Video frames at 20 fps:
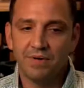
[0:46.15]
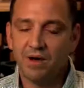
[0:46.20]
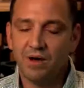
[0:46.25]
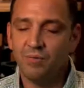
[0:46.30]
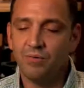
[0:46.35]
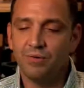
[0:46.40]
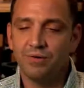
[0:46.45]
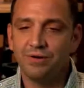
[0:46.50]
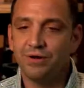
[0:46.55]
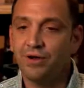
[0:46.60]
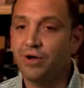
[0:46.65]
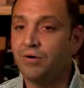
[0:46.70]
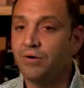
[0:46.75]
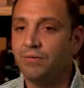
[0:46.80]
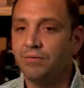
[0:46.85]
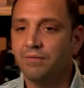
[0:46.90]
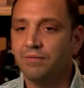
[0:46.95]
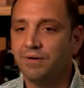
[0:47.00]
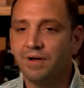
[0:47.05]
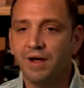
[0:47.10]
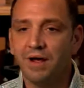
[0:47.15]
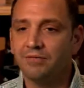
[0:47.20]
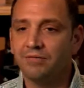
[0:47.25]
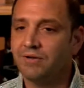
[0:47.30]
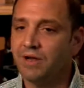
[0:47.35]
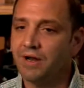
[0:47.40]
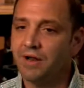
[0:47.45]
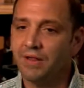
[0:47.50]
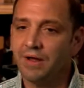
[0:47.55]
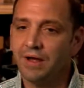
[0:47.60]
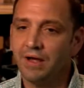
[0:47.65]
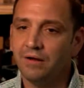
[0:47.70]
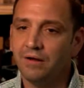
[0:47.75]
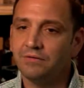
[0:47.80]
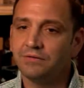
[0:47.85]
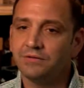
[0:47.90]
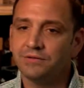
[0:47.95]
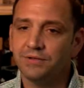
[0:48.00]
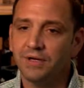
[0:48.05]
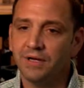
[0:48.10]
I wouldn't go outside of the
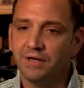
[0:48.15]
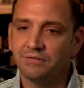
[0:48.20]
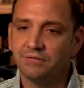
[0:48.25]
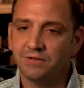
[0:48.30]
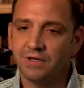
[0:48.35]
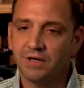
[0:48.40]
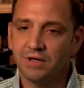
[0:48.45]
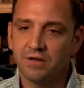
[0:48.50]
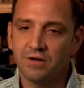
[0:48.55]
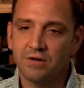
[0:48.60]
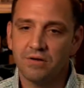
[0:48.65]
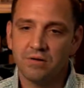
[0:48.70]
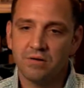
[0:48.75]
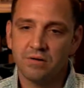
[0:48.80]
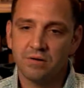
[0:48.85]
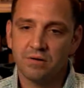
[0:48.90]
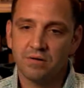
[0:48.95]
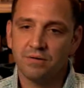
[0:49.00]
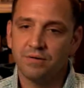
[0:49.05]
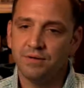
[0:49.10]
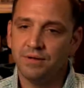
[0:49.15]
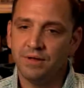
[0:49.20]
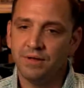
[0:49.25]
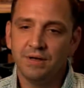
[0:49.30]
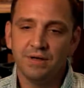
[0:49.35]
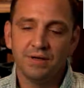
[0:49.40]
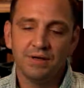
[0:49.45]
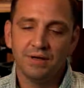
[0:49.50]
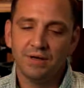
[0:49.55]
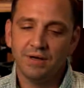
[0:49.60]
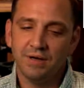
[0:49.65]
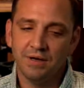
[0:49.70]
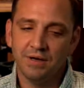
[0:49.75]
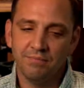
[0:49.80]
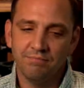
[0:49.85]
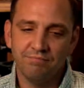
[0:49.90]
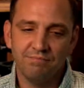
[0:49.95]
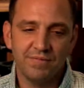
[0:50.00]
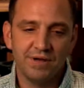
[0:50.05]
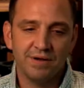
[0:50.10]
house, outside of the yard.
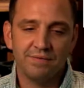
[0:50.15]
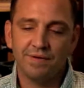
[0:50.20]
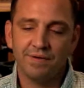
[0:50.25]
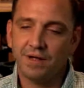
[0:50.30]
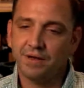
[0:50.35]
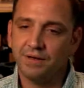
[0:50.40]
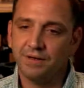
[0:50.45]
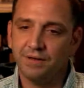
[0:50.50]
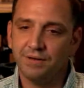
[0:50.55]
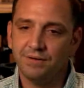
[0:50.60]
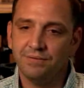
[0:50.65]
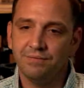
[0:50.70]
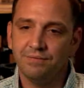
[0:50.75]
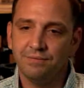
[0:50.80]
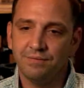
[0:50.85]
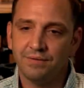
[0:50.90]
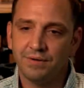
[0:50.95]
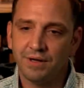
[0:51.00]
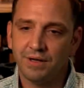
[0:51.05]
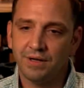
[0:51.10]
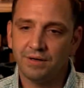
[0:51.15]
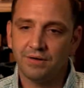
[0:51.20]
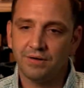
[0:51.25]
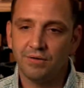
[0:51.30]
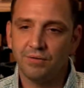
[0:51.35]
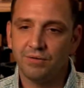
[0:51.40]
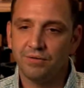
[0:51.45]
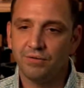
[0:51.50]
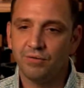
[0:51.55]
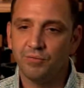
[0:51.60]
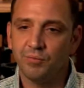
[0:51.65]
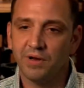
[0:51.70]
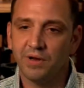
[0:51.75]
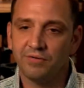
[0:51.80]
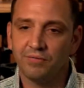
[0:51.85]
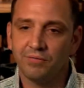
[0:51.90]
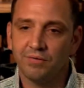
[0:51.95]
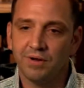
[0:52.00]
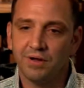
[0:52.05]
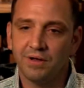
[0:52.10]
Um, if I did, I'd go into a
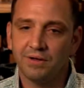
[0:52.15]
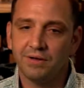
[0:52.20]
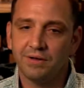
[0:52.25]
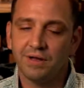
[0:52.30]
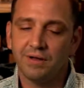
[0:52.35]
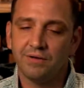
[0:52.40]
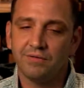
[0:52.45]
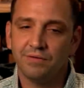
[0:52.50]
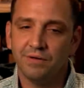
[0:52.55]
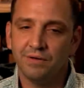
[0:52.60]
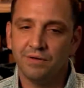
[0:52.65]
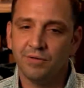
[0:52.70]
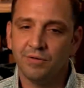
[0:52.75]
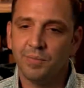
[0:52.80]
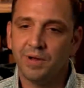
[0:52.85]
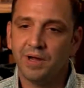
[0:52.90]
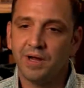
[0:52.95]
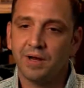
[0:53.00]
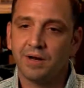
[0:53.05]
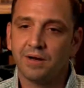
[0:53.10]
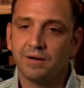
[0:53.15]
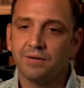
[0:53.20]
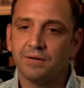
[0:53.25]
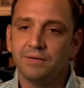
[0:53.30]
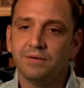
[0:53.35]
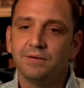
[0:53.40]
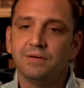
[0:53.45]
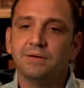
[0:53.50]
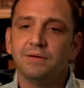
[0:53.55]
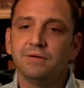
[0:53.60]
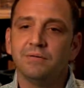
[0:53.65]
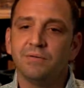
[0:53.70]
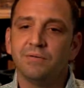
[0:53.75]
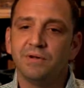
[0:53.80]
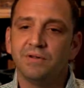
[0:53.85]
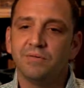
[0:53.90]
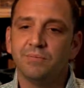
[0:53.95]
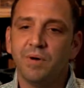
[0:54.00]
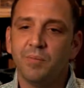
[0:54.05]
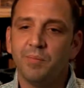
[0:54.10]
restaurant, I'd sit in the back
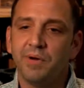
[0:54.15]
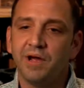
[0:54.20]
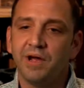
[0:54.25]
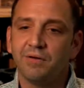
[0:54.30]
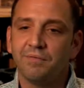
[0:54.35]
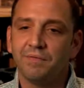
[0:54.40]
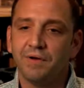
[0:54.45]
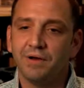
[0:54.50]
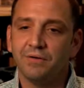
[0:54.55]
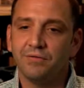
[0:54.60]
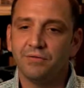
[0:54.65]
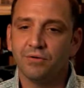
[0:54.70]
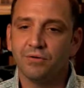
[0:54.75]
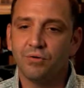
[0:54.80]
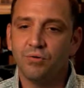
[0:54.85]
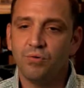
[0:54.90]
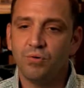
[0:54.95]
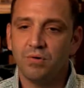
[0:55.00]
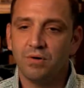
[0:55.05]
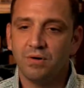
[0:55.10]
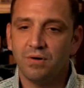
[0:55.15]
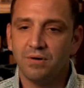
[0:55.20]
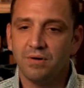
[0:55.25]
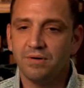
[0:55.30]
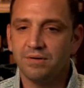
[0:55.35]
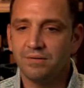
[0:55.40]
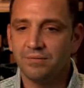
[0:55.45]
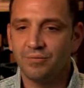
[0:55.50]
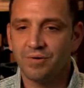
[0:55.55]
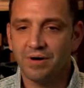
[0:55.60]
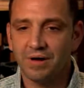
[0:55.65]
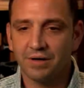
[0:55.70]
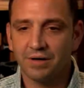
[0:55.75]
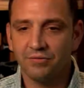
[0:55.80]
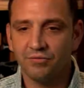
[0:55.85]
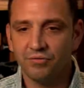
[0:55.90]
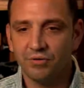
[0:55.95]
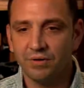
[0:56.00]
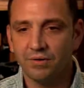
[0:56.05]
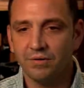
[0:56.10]
with my back facing the corner where I
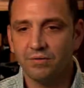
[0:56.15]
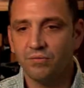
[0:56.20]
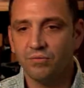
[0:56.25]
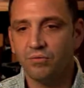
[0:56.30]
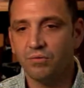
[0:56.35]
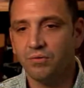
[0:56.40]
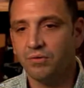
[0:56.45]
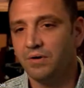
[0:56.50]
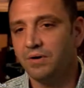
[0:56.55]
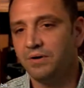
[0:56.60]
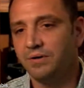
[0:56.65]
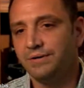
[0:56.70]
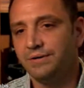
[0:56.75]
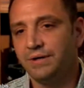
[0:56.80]
could see the door.